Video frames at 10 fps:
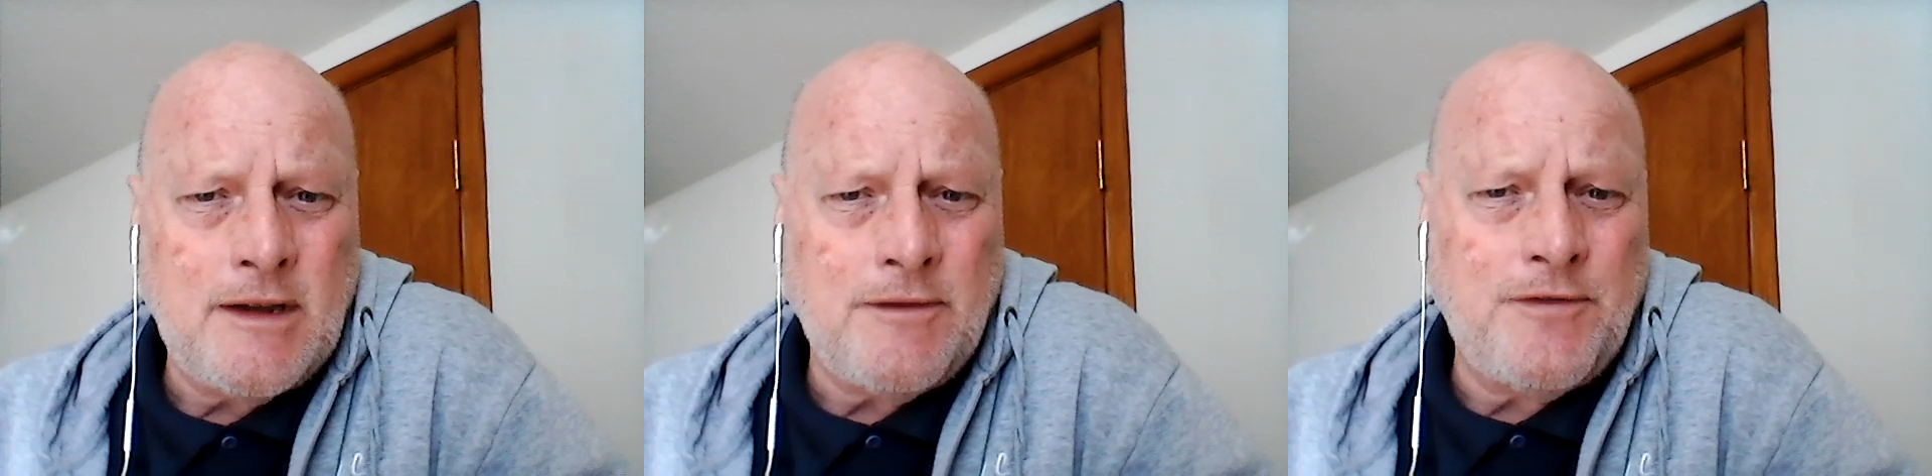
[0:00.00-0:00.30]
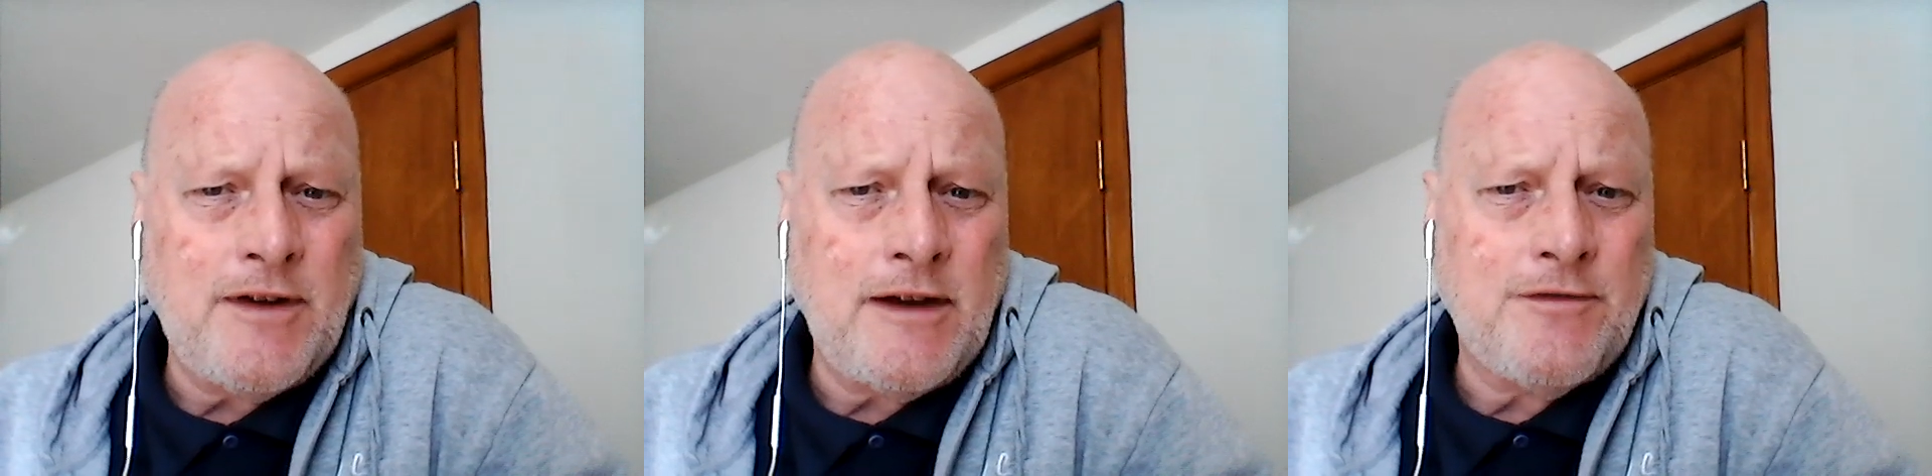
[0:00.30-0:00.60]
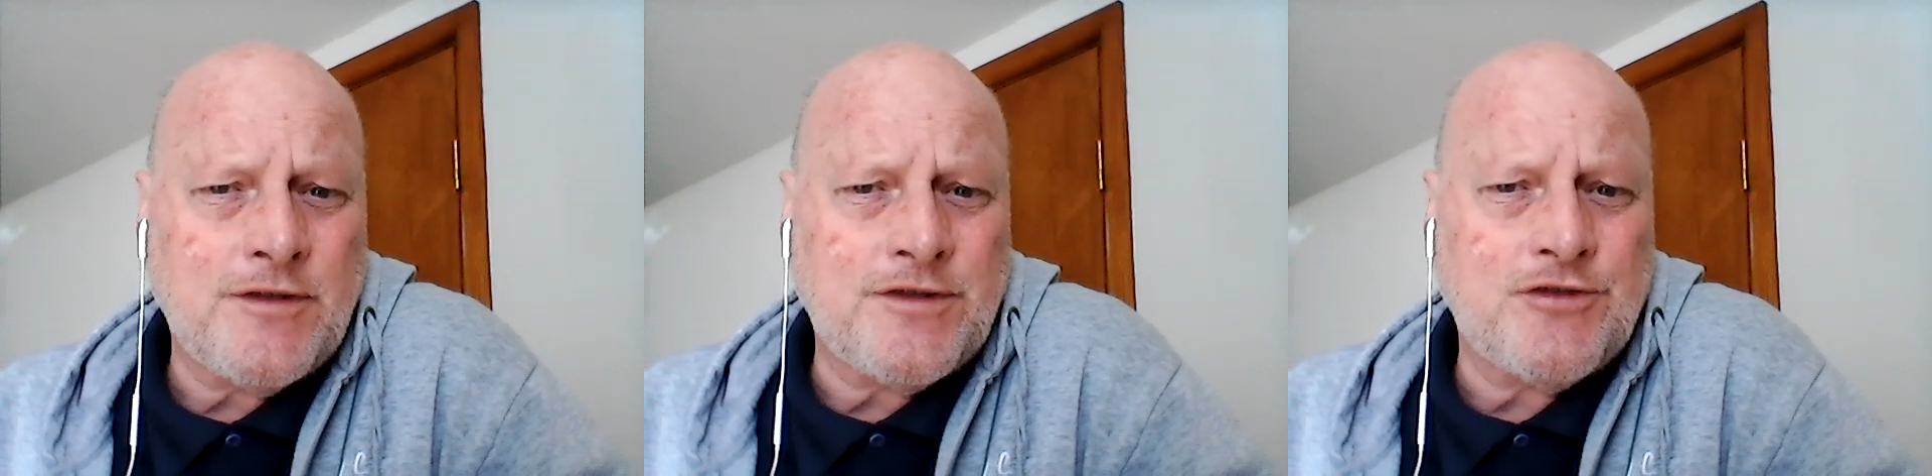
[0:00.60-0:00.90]
I'm feeling
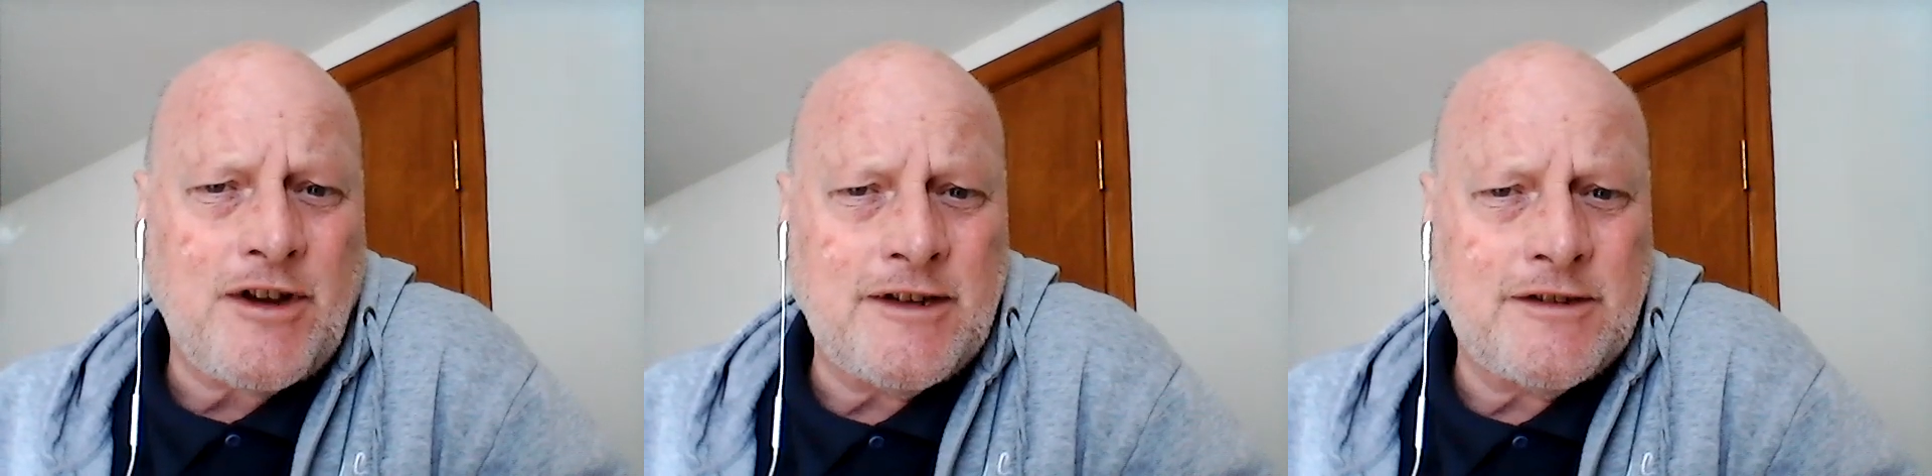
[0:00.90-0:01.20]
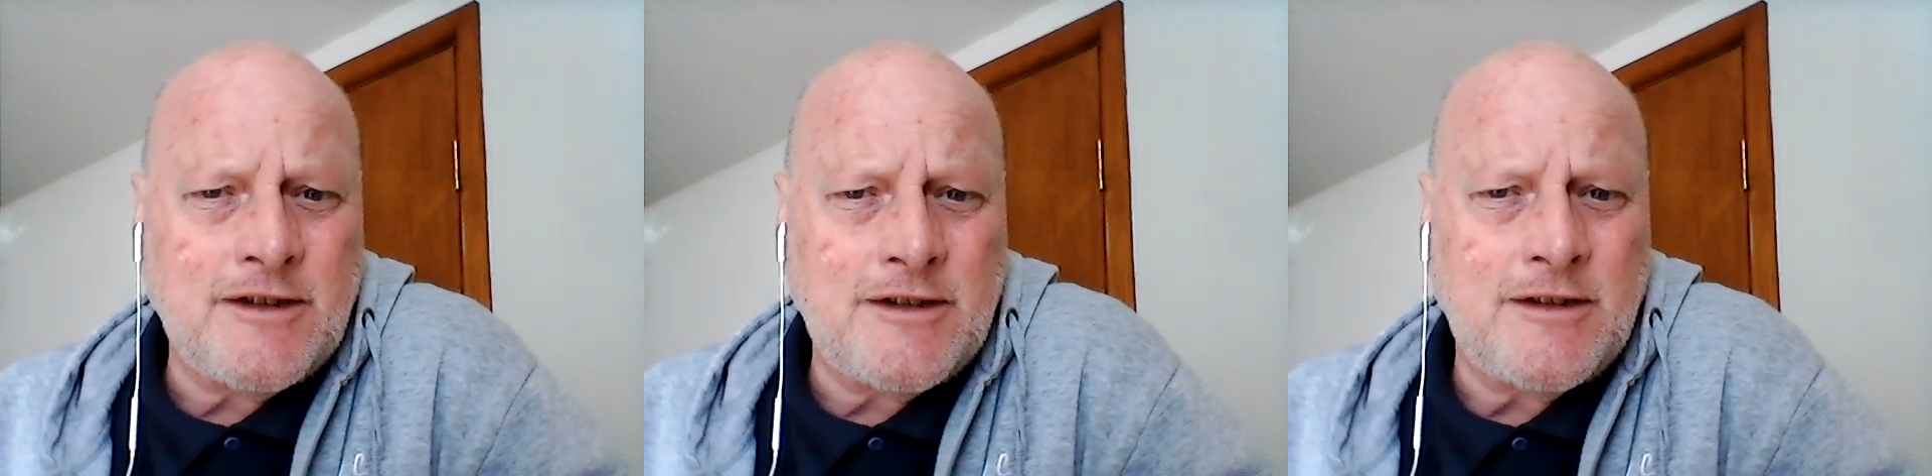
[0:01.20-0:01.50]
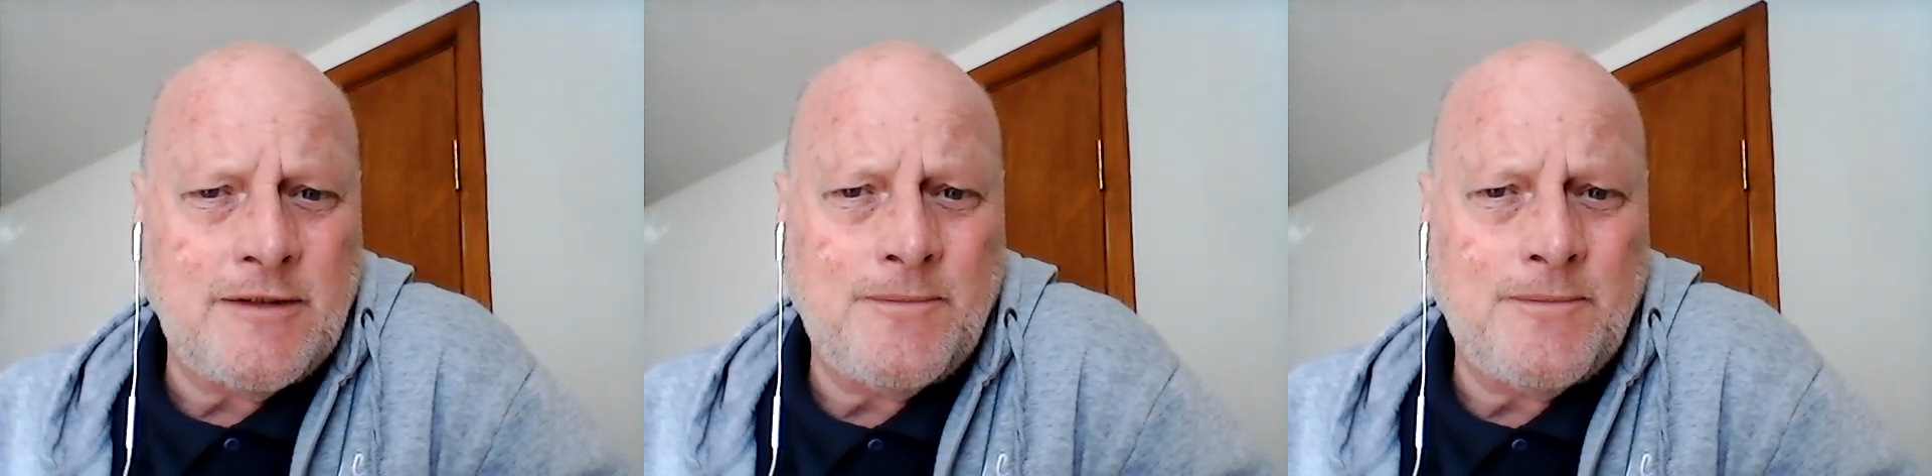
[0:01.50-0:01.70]
frustrated,